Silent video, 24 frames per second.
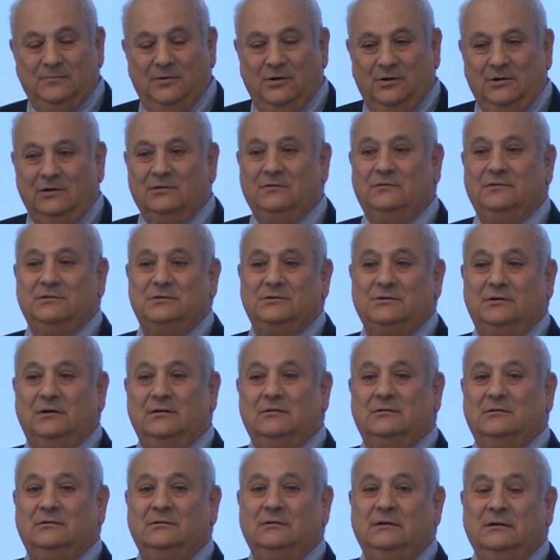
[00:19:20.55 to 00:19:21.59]
Part of the
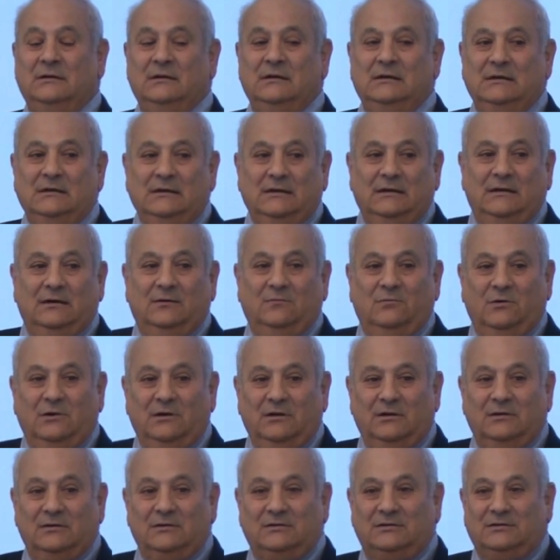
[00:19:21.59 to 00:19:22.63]
charter
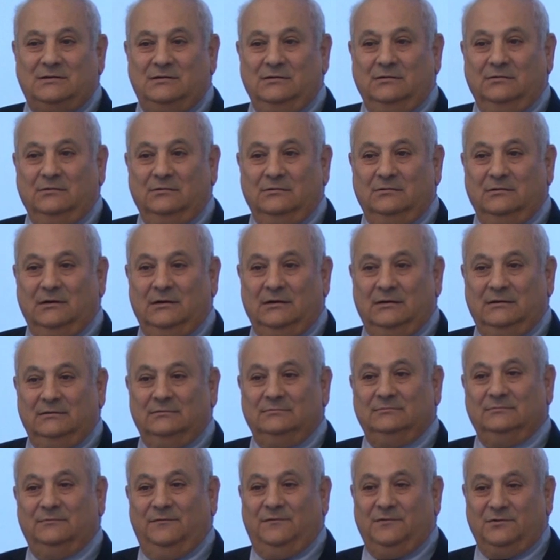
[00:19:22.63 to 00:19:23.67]
was
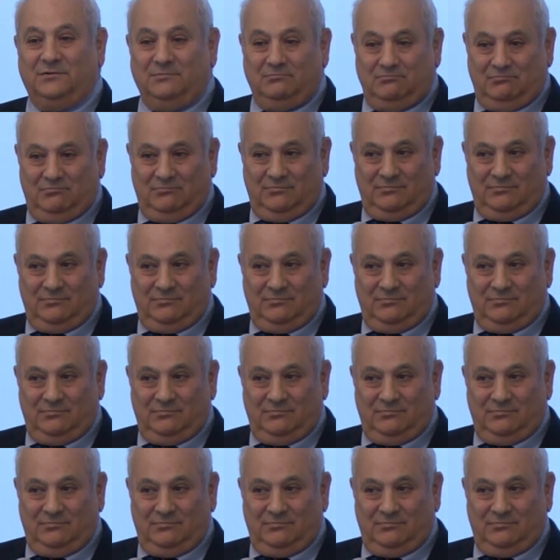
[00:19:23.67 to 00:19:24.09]
to for